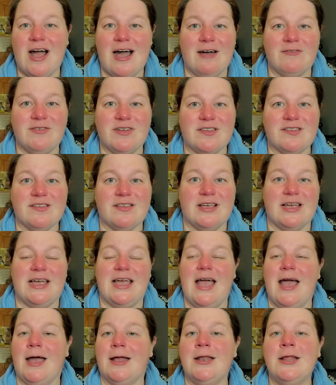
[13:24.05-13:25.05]

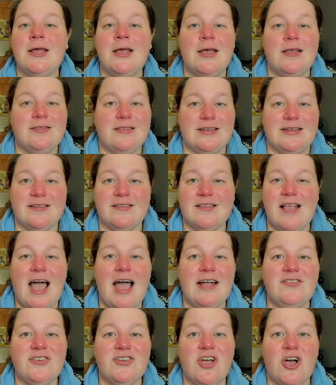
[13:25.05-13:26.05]
obviously, and they
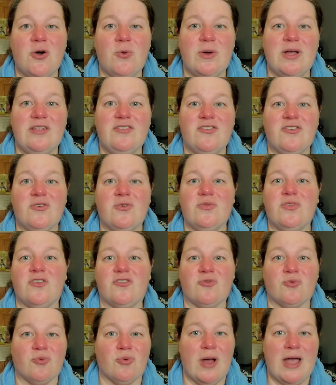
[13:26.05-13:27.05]
decide to go into
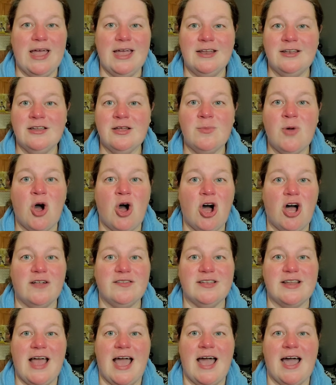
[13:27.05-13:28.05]
this random
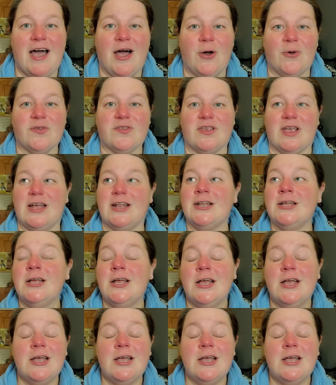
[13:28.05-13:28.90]
haunted house and